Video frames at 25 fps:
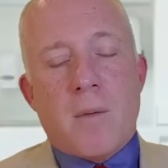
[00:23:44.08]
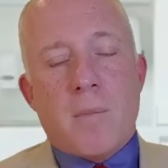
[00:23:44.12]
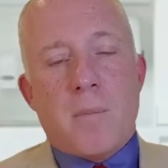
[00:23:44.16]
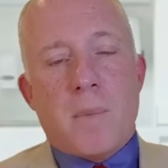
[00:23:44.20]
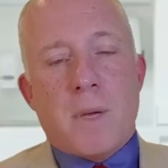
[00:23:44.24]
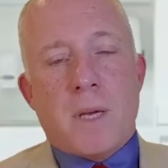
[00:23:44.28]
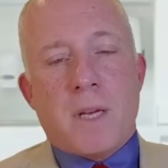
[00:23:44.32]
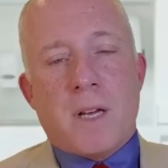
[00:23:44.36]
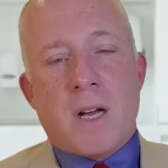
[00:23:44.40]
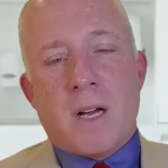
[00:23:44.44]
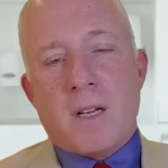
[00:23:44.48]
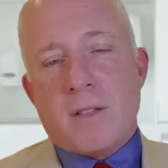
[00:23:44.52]

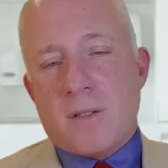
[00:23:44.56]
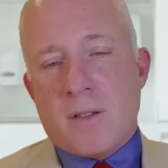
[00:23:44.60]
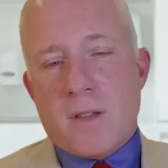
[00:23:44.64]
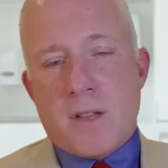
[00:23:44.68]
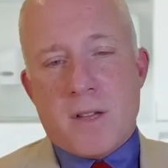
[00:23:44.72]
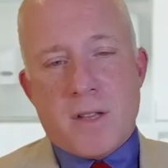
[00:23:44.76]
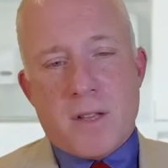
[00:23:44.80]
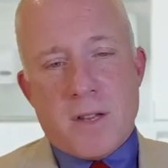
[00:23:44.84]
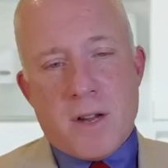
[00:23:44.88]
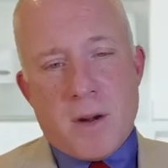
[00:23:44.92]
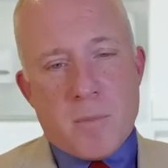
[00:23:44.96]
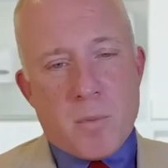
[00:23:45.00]
Because
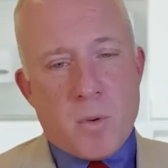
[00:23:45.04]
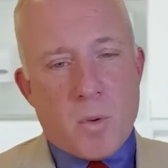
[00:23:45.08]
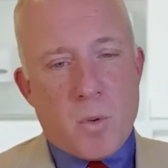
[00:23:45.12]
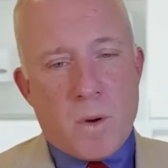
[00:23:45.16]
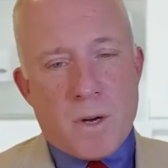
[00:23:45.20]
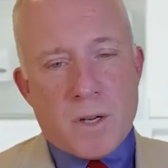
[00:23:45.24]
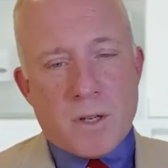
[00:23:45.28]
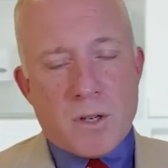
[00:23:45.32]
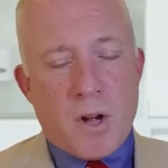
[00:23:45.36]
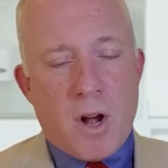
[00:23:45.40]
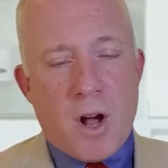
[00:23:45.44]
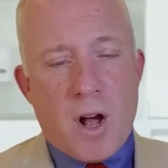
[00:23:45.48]
the number
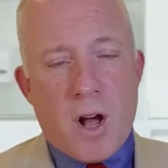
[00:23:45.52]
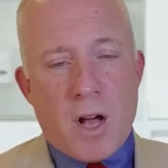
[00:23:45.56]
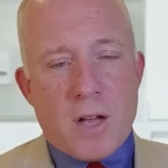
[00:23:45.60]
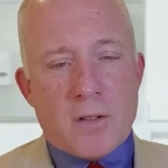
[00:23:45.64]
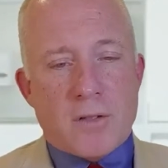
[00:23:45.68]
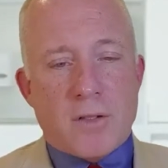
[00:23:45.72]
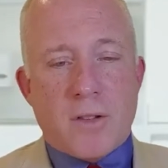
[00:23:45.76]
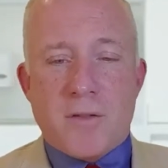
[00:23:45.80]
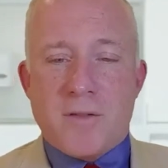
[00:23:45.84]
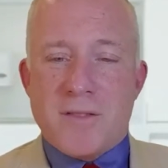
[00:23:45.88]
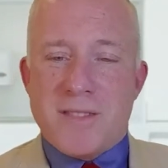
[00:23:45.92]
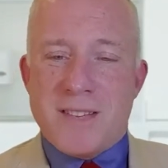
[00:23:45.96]
one
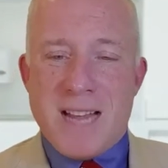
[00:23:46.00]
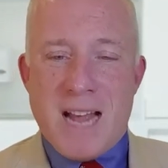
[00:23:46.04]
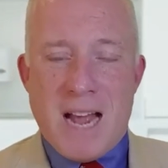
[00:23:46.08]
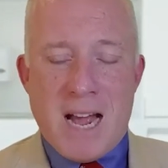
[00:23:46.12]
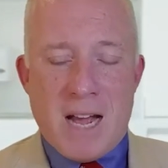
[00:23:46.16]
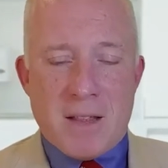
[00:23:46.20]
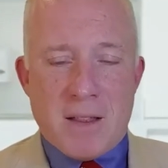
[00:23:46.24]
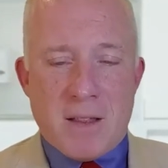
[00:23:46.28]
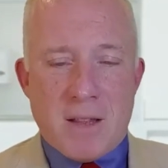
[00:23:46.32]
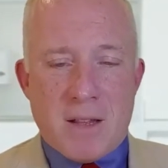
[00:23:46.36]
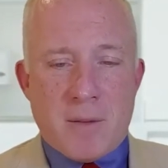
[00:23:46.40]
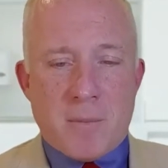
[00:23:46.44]
cause of
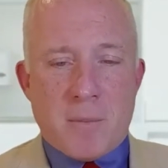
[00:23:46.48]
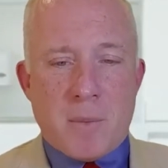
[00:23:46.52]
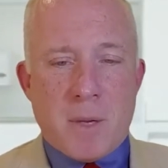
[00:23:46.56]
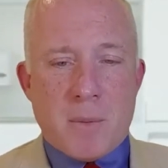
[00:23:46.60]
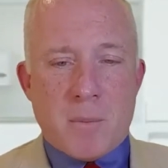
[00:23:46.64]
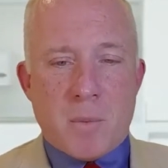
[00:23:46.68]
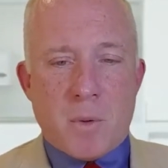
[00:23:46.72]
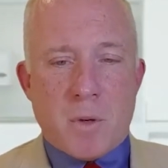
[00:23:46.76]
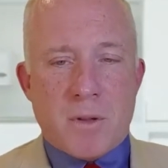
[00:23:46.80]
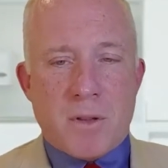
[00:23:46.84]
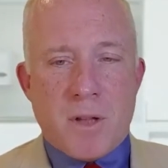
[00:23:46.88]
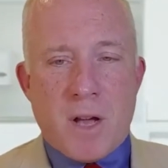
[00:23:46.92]
death in
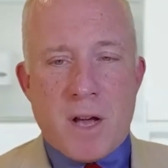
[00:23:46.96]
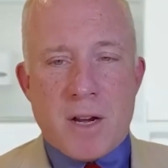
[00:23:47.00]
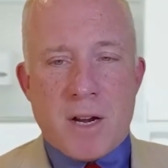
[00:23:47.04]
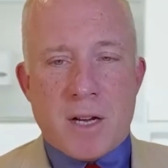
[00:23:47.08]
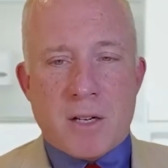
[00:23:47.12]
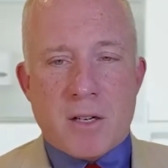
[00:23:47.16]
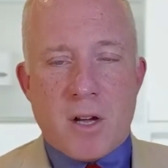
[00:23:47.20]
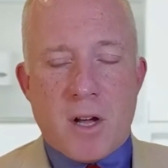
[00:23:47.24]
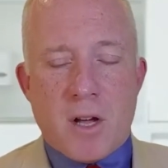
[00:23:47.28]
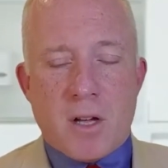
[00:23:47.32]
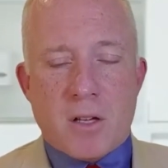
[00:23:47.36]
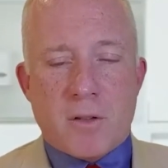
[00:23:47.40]
people with
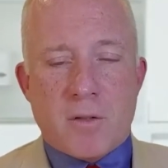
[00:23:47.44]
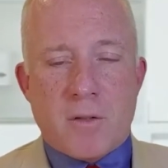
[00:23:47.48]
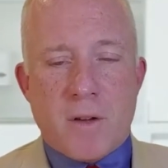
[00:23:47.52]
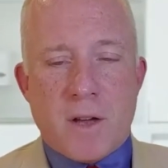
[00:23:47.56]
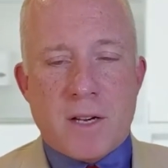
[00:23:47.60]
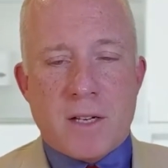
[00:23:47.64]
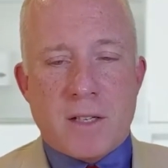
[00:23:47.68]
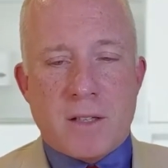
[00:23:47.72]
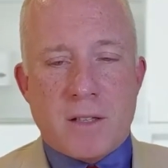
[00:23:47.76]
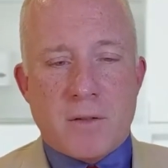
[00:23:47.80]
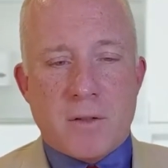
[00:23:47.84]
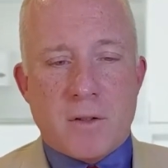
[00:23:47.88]
non-alcoholic
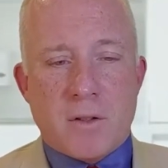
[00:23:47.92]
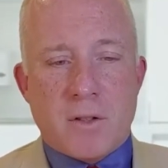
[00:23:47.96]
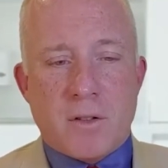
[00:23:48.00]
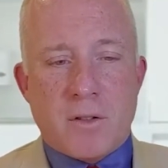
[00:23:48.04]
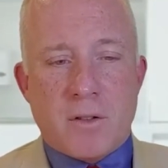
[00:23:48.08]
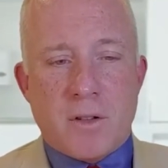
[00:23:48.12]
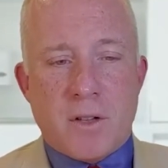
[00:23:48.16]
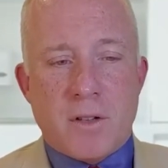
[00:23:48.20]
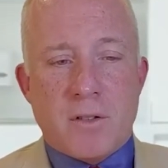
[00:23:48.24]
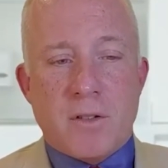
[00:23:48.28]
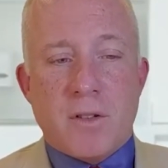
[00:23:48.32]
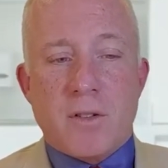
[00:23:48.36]
fatty liver
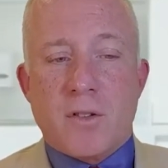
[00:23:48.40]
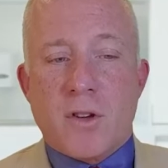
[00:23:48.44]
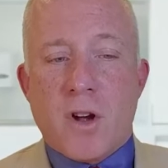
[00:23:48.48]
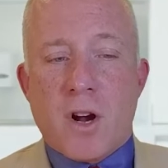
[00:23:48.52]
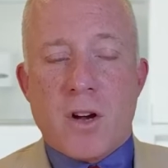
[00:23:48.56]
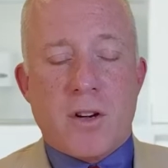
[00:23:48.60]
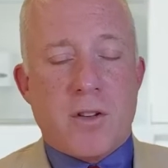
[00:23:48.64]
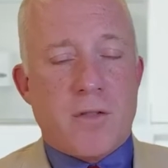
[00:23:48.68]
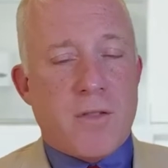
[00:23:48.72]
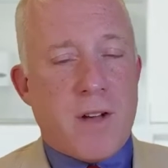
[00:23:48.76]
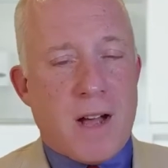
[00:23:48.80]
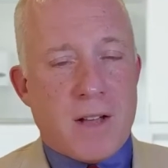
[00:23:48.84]
disease is
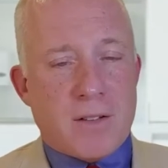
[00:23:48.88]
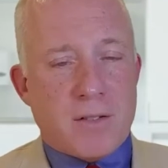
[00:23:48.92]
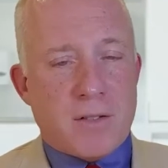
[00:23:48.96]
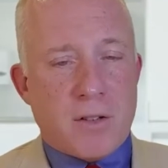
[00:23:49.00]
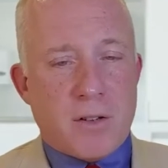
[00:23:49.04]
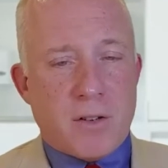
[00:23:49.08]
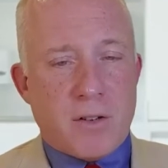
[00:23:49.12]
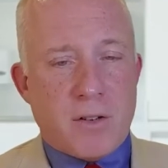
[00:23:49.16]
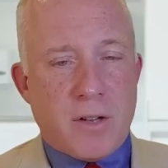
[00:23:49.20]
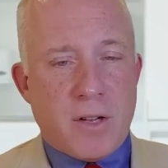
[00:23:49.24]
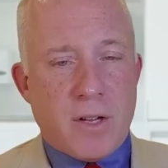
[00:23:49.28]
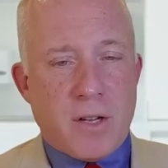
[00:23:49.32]
cardiovascular
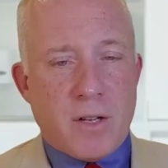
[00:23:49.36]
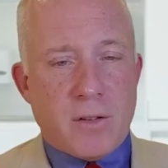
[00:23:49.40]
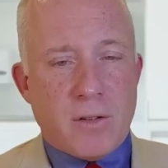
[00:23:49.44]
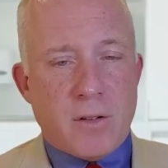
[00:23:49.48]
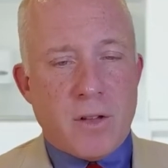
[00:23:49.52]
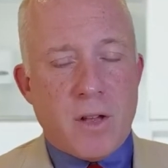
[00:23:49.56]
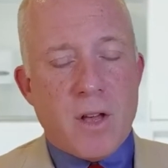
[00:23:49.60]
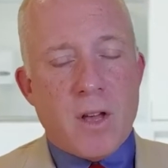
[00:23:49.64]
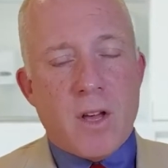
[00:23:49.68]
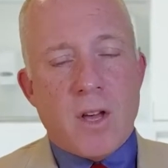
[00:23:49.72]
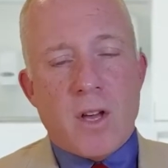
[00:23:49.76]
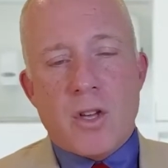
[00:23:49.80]
disease,
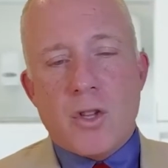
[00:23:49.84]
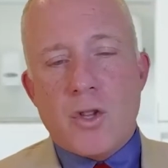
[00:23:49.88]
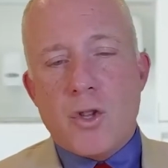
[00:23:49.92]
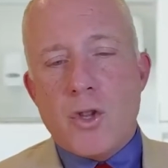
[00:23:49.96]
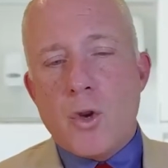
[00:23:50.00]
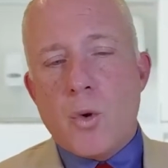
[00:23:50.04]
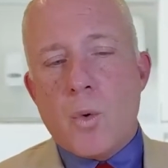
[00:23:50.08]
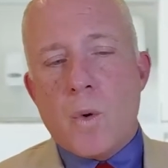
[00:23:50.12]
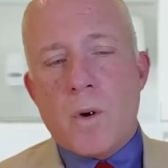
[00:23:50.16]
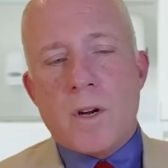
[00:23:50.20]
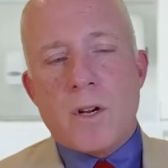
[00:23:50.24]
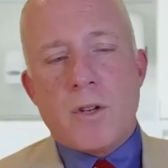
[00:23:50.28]

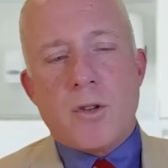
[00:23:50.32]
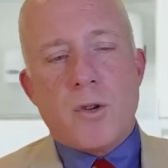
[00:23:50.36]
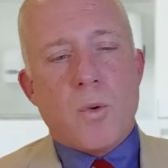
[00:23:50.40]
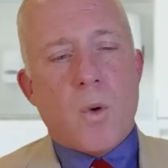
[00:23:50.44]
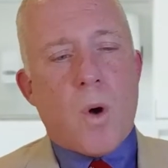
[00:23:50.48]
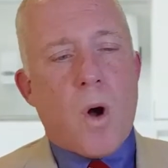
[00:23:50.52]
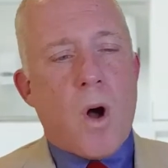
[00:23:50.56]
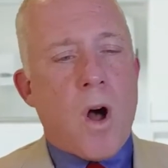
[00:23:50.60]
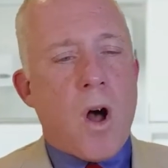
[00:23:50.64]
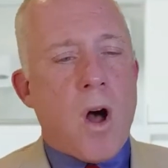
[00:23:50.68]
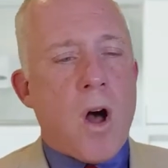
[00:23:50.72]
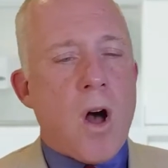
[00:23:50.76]
you want to do
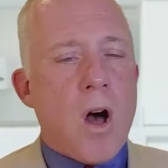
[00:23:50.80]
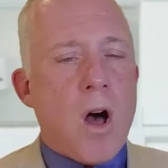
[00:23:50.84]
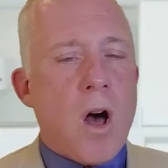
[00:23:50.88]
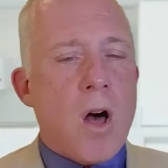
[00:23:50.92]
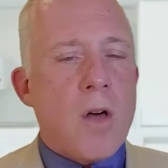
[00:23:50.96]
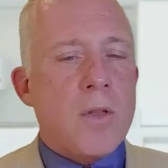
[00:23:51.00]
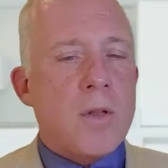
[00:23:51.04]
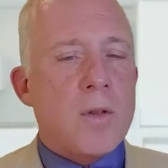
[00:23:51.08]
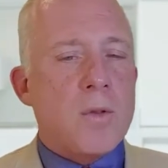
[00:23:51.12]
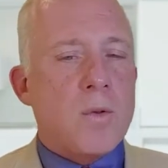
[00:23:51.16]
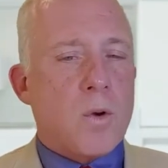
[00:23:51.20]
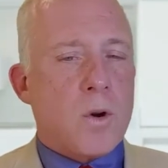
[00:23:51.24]

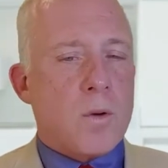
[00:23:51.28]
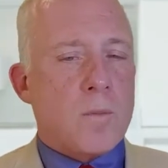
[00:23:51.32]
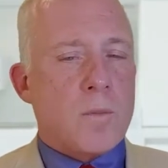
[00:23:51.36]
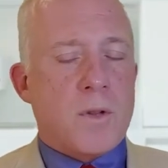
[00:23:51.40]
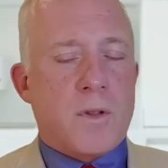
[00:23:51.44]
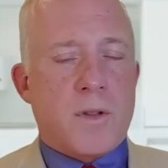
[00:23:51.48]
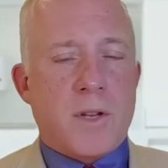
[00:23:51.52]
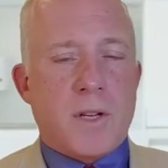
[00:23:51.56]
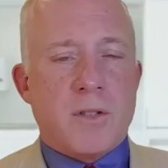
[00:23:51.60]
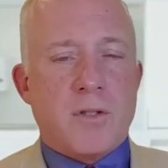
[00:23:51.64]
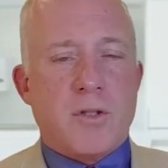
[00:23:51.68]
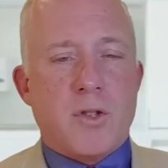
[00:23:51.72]
all the normal
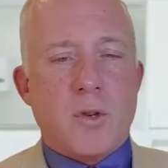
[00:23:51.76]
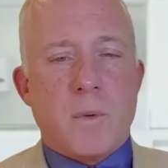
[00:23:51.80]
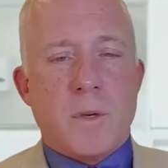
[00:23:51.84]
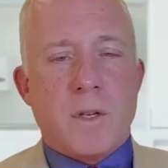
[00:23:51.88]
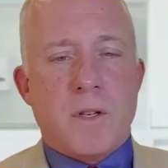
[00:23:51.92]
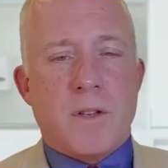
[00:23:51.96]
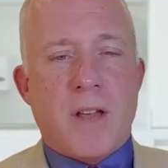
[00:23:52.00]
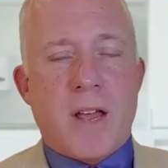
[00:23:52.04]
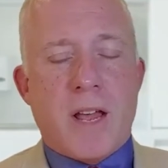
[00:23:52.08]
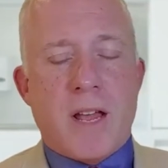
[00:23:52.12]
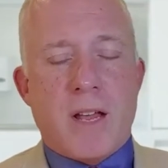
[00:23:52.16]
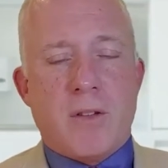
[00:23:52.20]
things you
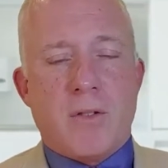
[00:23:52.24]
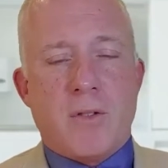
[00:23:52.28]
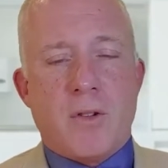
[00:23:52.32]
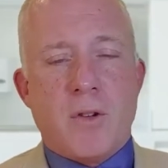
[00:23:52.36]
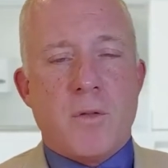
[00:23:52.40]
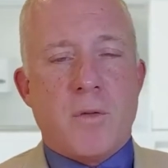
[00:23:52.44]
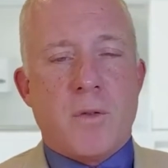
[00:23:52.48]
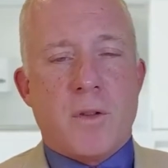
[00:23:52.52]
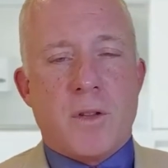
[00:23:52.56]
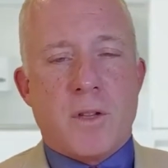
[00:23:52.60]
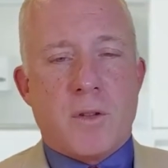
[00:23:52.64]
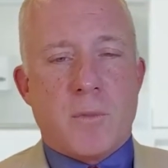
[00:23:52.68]
would take,
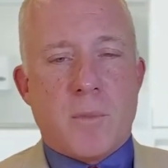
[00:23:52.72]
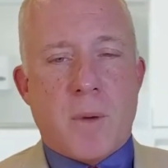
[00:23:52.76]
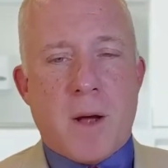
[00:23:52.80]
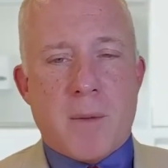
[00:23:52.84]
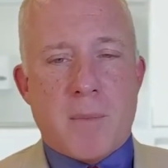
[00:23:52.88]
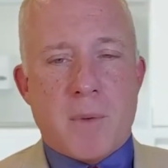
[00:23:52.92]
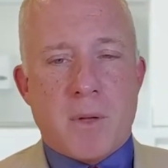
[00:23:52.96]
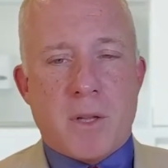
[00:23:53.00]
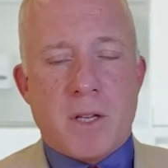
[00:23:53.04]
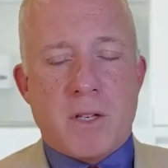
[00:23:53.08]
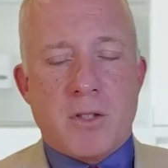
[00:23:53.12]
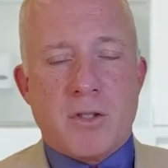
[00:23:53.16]
do for this
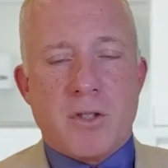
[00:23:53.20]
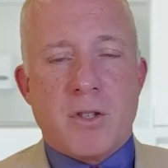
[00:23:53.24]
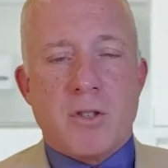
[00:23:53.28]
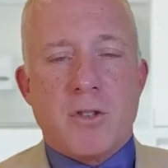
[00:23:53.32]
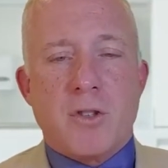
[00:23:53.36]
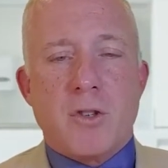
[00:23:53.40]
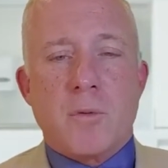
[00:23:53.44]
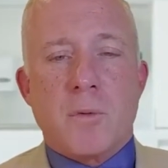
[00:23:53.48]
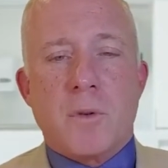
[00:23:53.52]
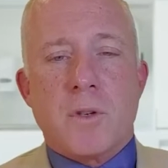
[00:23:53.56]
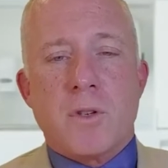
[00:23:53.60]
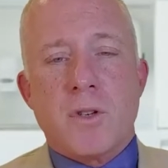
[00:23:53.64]
population
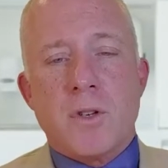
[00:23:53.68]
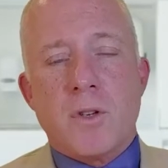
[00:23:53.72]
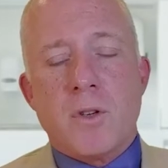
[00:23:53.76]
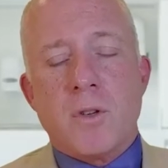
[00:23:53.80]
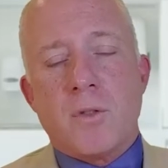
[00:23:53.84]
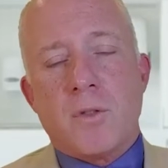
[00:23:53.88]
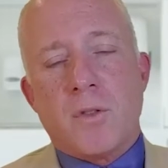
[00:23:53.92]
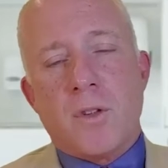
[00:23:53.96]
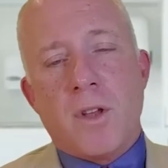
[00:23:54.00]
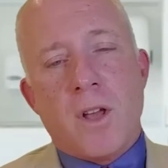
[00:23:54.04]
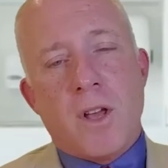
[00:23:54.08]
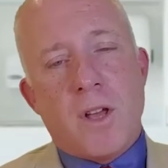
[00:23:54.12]
to
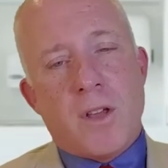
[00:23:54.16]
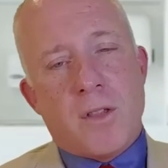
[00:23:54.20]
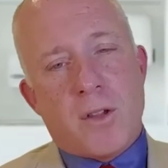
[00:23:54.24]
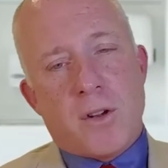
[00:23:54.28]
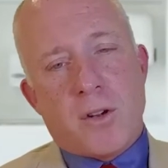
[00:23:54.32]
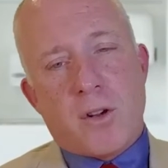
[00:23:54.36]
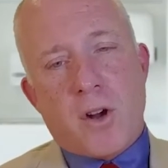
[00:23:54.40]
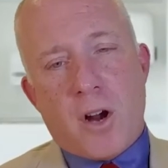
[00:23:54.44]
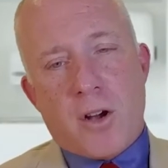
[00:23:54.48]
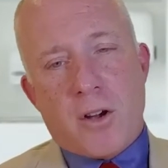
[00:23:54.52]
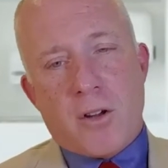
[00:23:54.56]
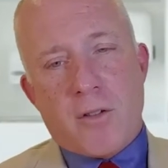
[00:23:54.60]
reduce their
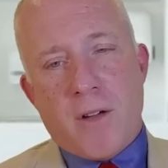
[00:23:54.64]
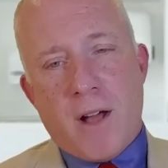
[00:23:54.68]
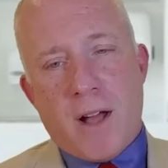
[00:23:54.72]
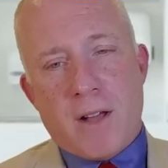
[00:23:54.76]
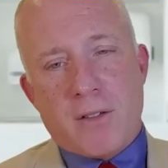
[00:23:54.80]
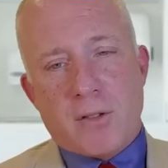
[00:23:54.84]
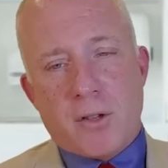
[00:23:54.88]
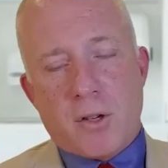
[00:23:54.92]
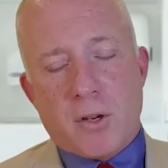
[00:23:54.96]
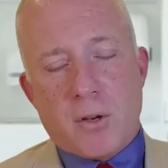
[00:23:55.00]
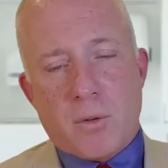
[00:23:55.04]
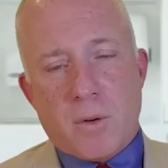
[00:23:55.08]

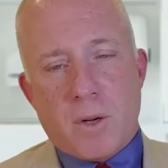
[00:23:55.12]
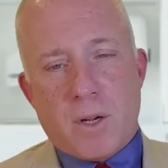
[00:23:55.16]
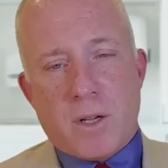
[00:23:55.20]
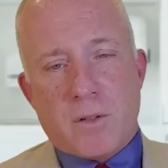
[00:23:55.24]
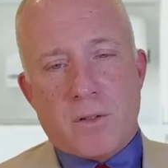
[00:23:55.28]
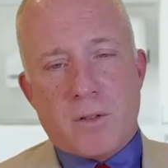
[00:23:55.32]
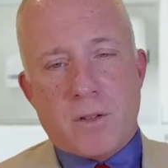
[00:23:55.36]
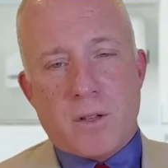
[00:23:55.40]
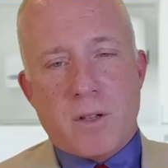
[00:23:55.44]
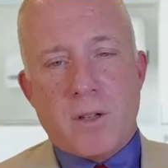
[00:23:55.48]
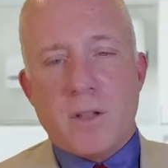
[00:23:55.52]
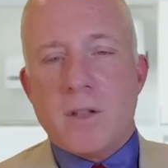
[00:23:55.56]
cardiovascular
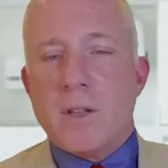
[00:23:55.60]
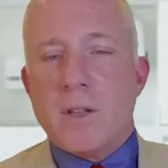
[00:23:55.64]
risk.